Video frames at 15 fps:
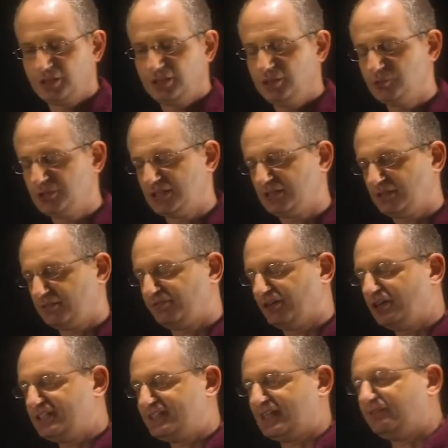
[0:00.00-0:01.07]
using the
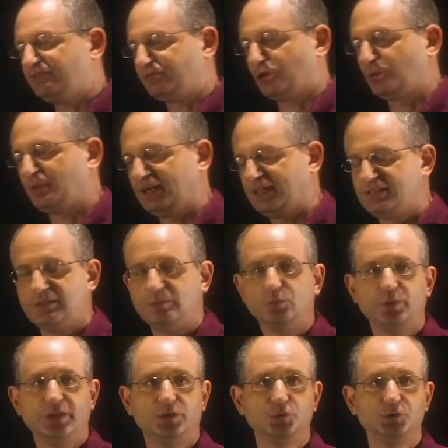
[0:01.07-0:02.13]
very same formalism
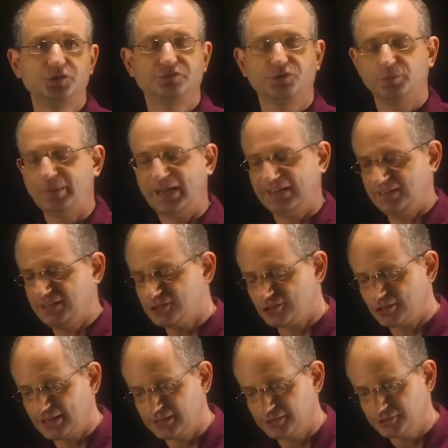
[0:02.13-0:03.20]
we used for band
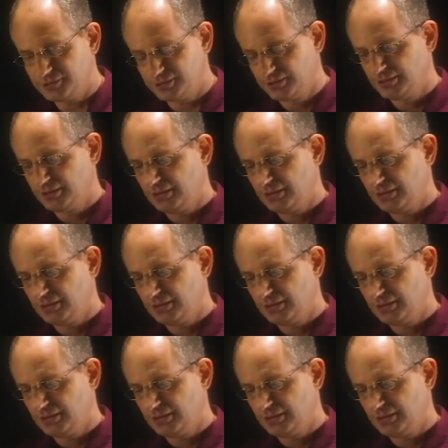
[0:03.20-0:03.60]
insulators,